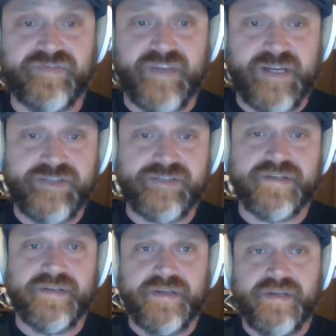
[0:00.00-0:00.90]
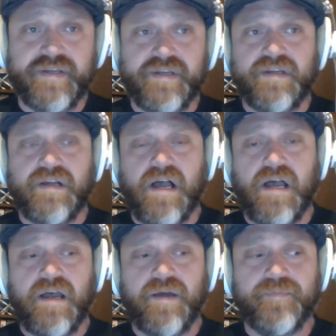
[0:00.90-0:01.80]
finished,
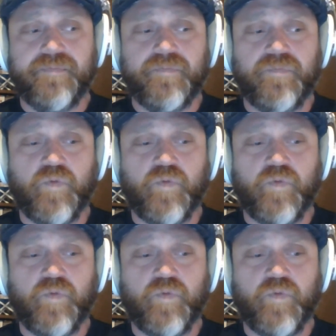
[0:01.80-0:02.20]
um,